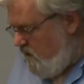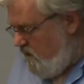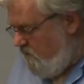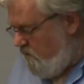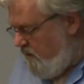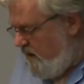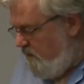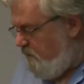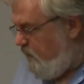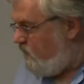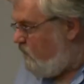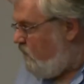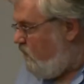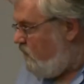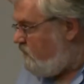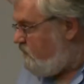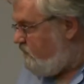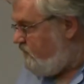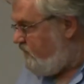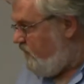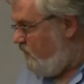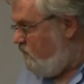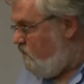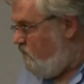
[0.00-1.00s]
people
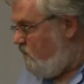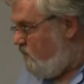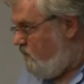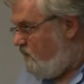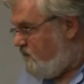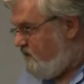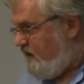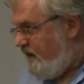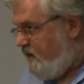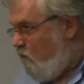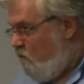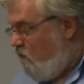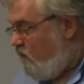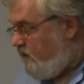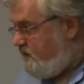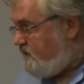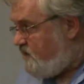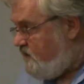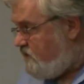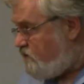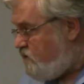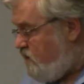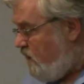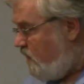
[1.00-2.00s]
also, they want
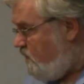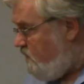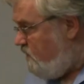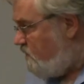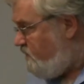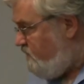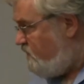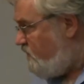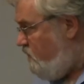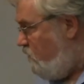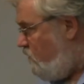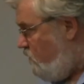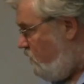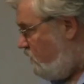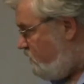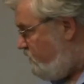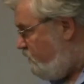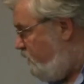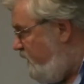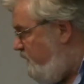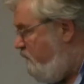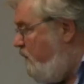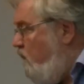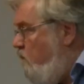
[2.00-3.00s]
the charter schools.
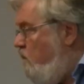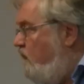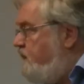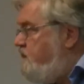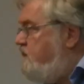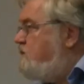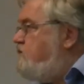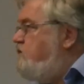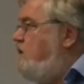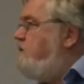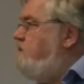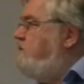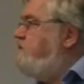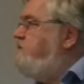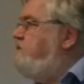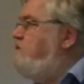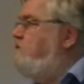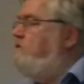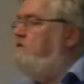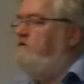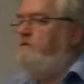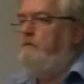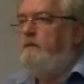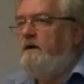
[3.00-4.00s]
People want the charter
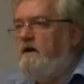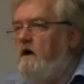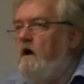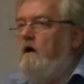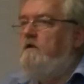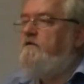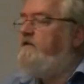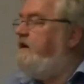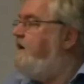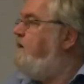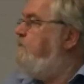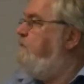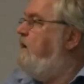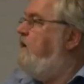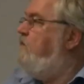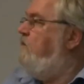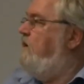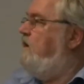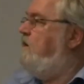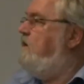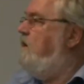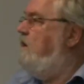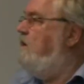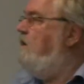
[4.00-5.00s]
schools because in
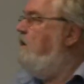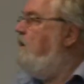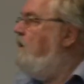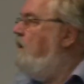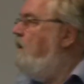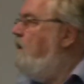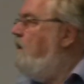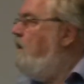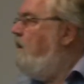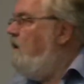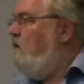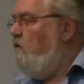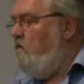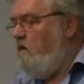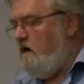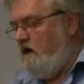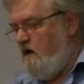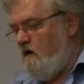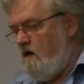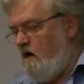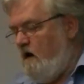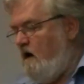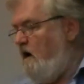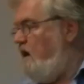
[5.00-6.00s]
America, in
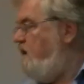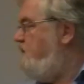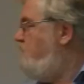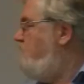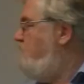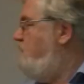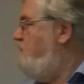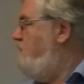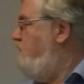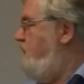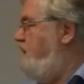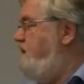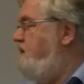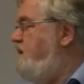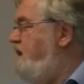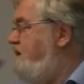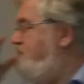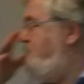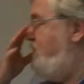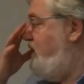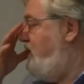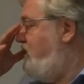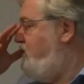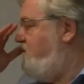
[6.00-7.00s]

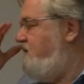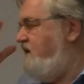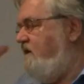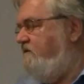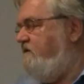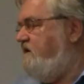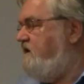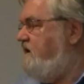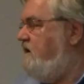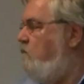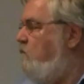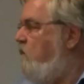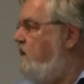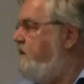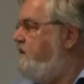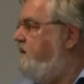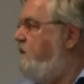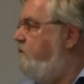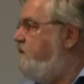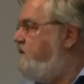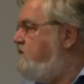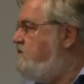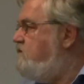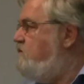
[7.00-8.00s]
1971,
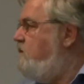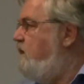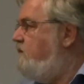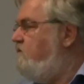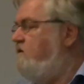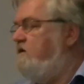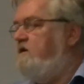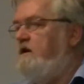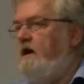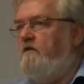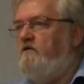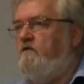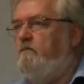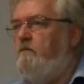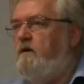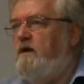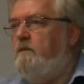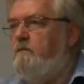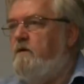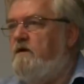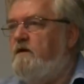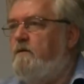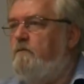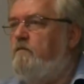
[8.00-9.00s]
there were 200,000
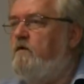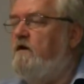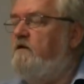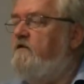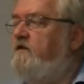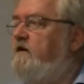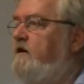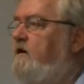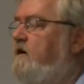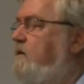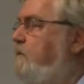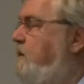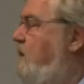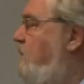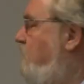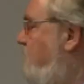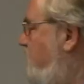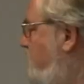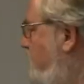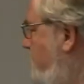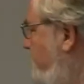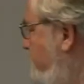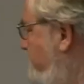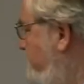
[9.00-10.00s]
people in prison in
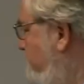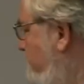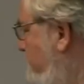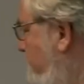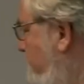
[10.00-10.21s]
America.